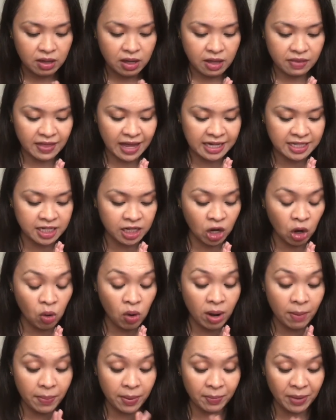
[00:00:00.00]
that did go
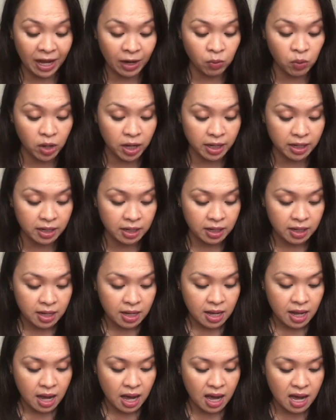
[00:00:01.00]
up by 1.
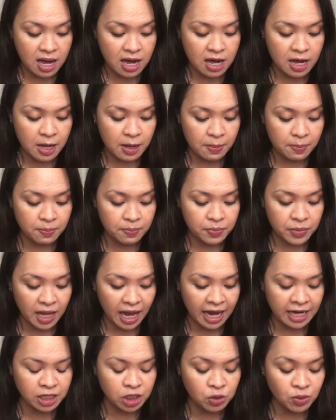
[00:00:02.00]

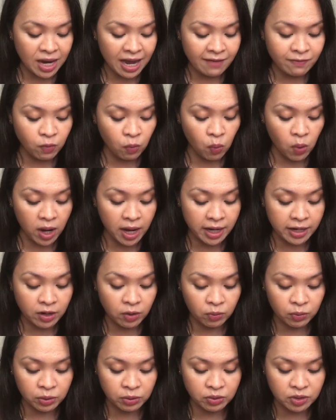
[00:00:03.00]
I do have 1
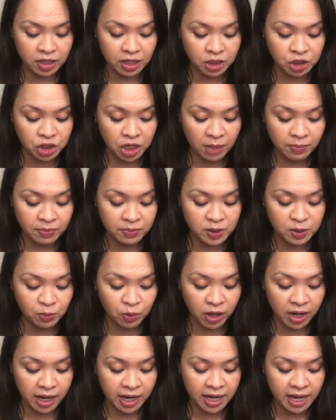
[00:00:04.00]
root touch-up
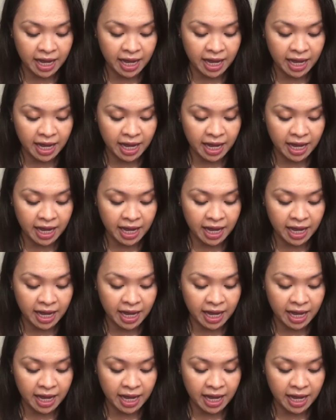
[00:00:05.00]
spray.